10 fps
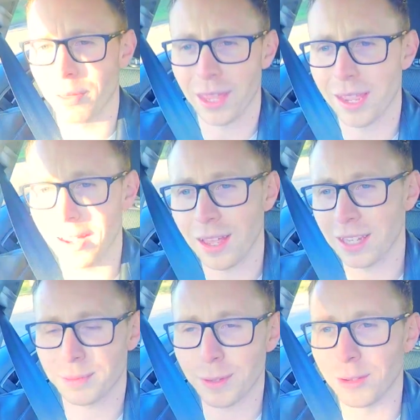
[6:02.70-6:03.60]
their
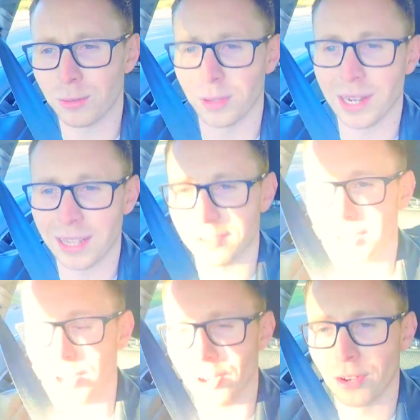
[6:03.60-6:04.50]
experience with an
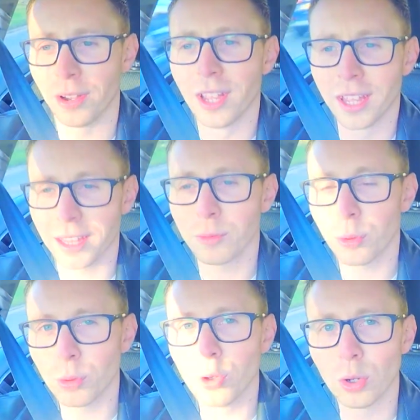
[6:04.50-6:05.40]
electric car, they
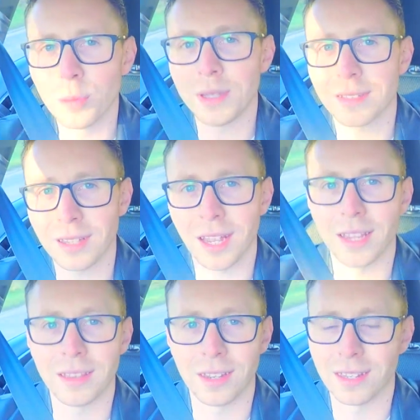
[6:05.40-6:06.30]
will normally
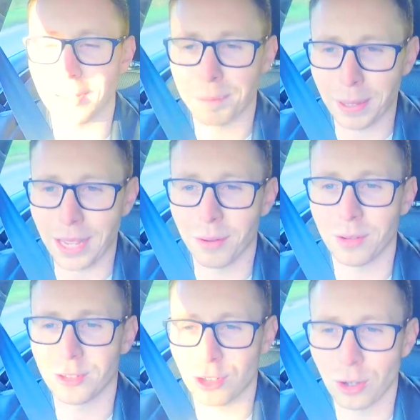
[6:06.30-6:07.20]
say that it's about
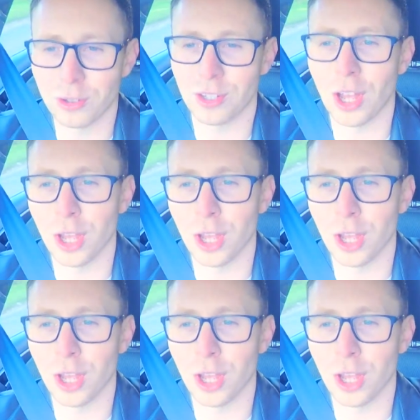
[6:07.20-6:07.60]
charging it